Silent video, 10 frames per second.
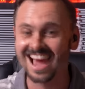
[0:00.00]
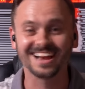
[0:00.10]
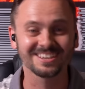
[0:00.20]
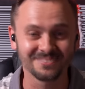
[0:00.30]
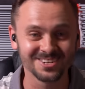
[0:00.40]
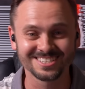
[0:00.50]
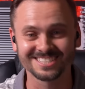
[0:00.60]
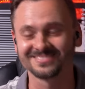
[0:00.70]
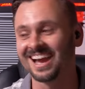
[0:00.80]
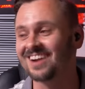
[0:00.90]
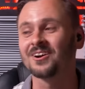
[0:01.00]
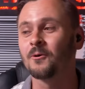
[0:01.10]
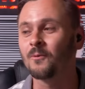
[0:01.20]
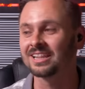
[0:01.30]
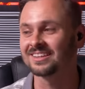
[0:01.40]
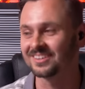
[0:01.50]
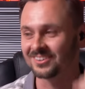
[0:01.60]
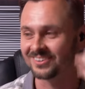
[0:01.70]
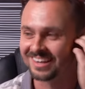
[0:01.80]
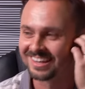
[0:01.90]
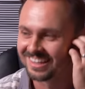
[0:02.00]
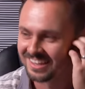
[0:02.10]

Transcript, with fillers: that confuses me. I don't know what they're doing.